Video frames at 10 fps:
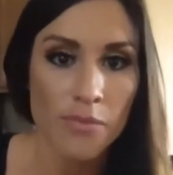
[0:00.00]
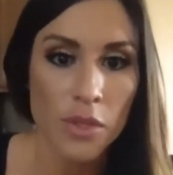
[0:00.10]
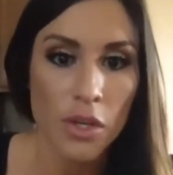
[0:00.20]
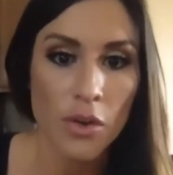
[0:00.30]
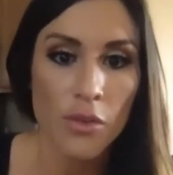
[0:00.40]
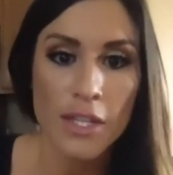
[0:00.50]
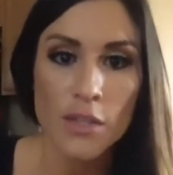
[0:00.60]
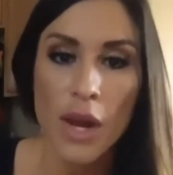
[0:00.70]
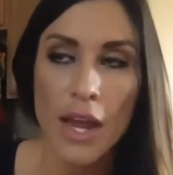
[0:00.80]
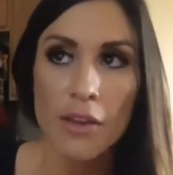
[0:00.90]
You know, that's
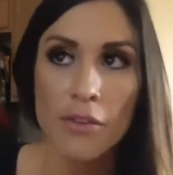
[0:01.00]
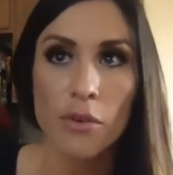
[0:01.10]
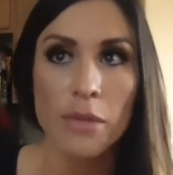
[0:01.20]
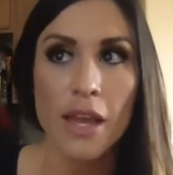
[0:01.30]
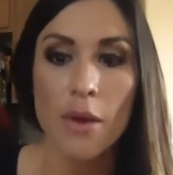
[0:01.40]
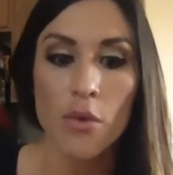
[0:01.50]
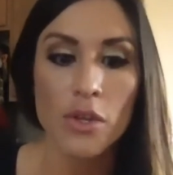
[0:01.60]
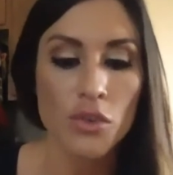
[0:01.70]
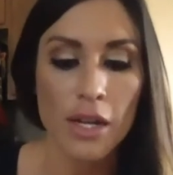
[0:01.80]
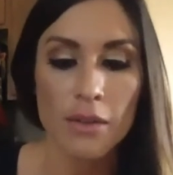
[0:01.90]
why for me, I always
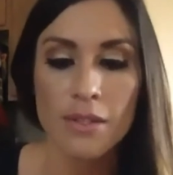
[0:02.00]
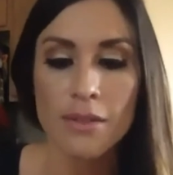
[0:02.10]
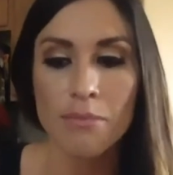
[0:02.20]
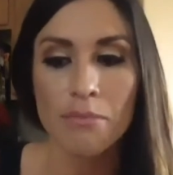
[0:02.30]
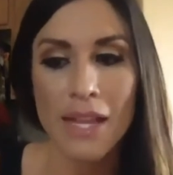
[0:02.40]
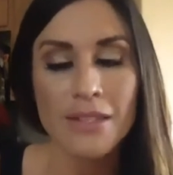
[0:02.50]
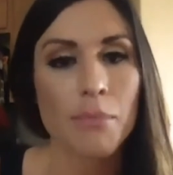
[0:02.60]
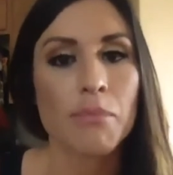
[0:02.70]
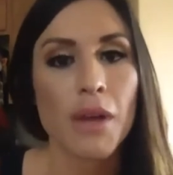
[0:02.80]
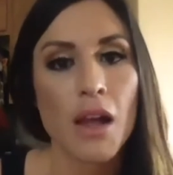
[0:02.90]
try to base it
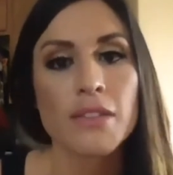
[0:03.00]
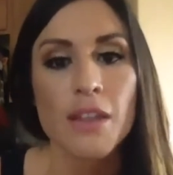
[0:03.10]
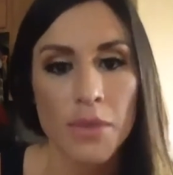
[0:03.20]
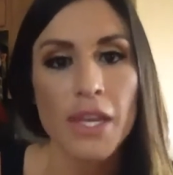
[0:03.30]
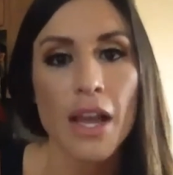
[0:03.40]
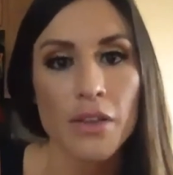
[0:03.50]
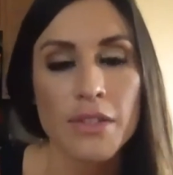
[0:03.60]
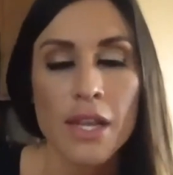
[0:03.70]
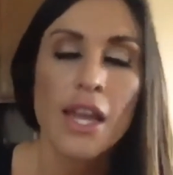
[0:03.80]
on something else.